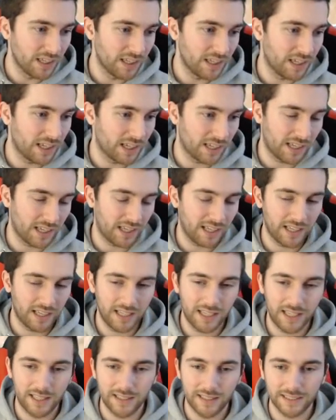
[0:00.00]
uh,
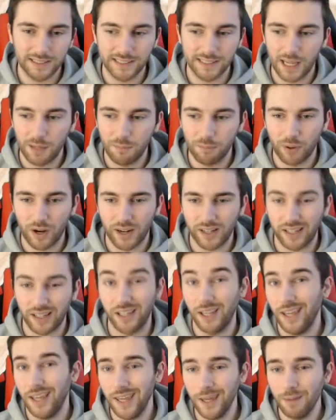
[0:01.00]
in the same
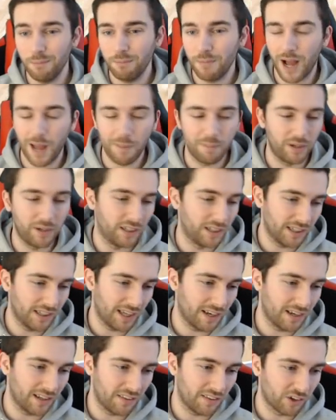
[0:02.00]
bracket, in my opinion.
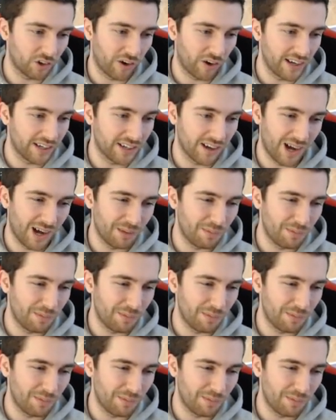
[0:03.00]
Again, another great card,